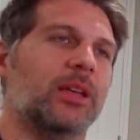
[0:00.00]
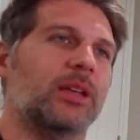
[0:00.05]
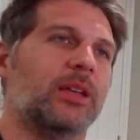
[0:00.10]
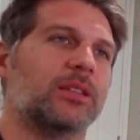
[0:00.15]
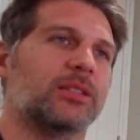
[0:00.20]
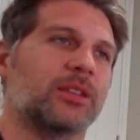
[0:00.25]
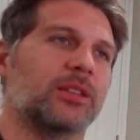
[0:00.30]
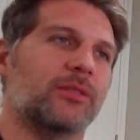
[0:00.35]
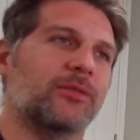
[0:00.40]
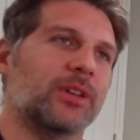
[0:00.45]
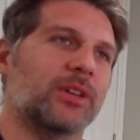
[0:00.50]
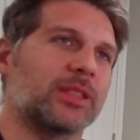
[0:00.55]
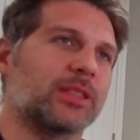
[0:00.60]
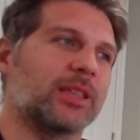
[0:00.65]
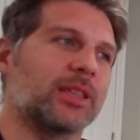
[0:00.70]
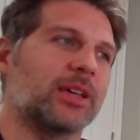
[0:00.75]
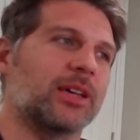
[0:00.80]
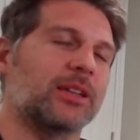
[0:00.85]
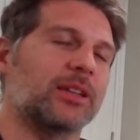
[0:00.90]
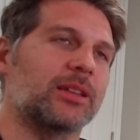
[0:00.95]
stuff like
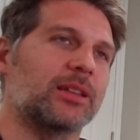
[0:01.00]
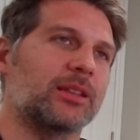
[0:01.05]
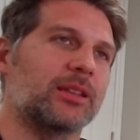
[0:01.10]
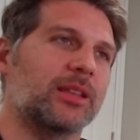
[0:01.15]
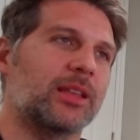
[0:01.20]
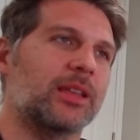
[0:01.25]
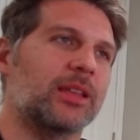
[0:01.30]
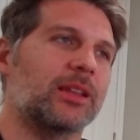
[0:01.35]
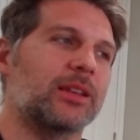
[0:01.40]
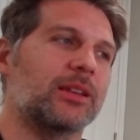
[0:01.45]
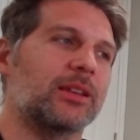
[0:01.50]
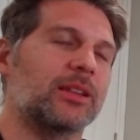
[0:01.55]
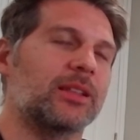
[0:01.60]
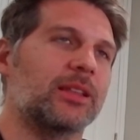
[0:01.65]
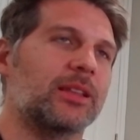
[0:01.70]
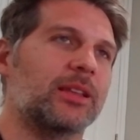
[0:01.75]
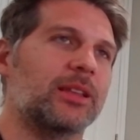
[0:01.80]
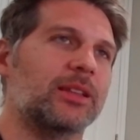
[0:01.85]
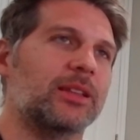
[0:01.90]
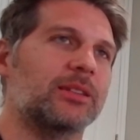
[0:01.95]
that,
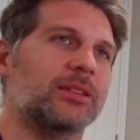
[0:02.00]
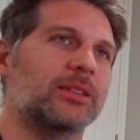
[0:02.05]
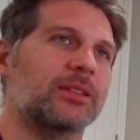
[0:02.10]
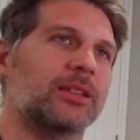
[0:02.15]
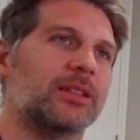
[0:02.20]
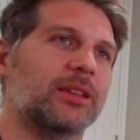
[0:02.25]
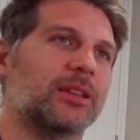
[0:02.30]
and